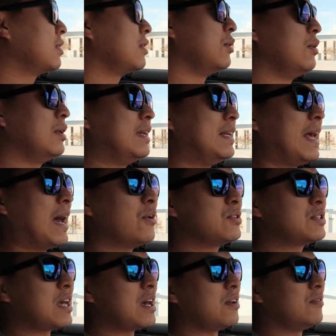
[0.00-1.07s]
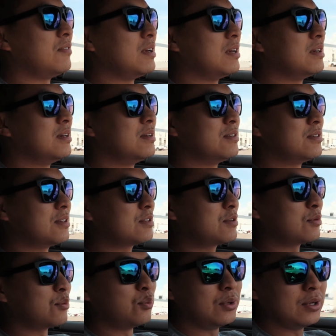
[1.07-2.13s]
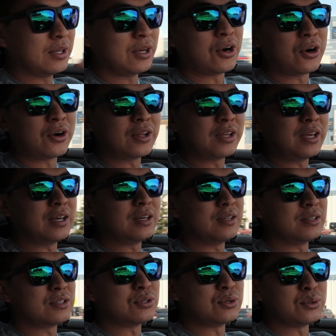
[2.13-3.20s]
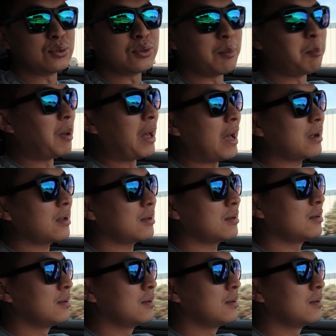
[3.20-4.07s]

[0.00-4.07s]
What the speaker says: the only downside of it is it's really hard to get into the back.